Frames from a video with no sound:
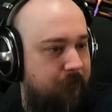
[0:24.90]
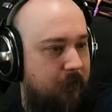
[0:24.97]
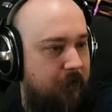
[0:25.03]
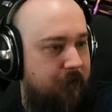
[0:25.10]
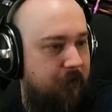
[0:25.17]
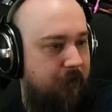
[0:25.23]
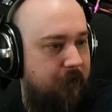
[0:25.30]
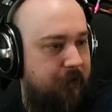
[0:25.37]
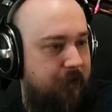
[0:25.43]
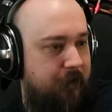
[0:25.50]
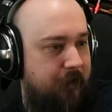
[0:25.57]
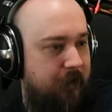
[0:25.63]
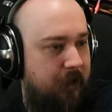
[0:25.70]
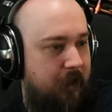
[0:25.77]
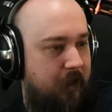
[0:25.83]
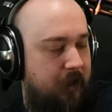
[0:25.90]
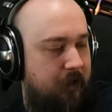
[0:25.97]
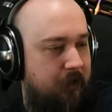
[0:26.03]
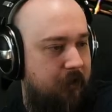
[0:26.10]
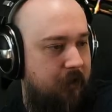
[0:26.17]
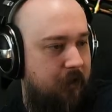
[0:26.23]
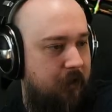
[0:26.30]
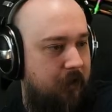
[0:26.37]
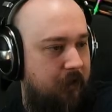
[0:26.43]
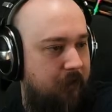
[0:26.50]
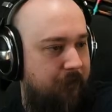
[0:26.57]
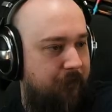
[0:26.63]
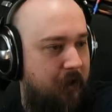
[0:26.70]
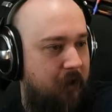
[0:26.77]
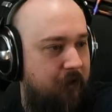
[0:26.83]
So this is, again,
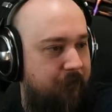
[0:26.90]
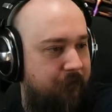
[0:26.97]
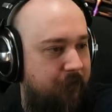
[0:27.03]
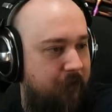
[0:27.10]
part of